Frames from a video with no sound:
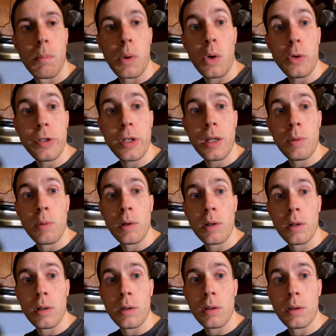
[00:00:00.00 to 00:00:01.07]
Pulsing
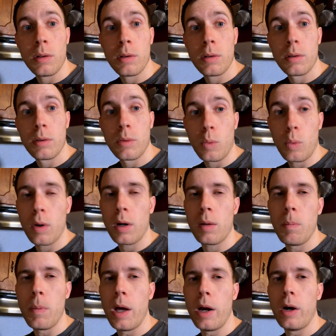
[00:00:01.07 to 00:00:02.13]
will
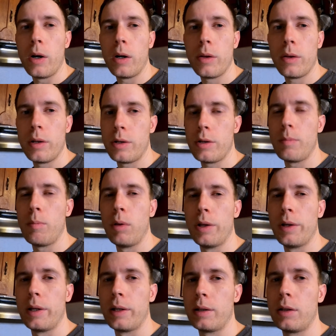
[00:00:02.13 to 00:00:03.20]
work better than just
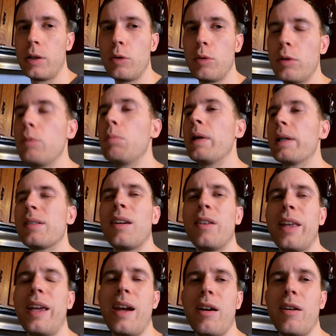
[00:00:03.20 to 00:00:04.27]
blending. You mix
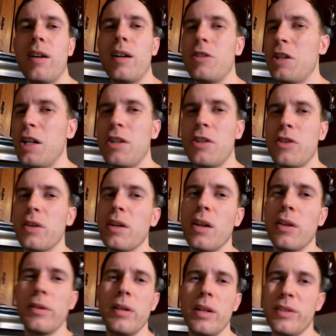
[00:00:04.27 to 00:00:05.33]
all the air in, changes the
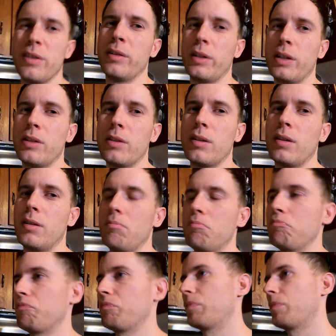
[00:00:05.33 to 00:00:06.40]
color, doesn't look as good.
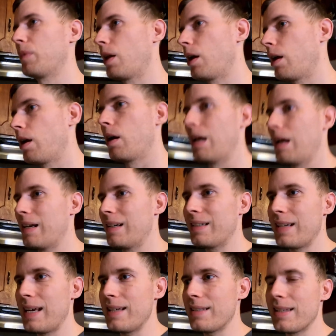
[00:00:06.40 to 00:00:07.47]

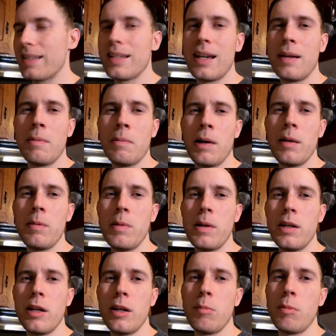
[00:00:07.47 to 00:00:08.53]
Tastes the same in my
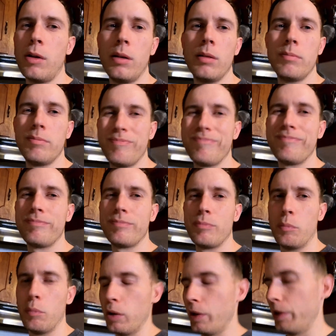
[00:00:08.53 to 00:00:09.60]
opinion, but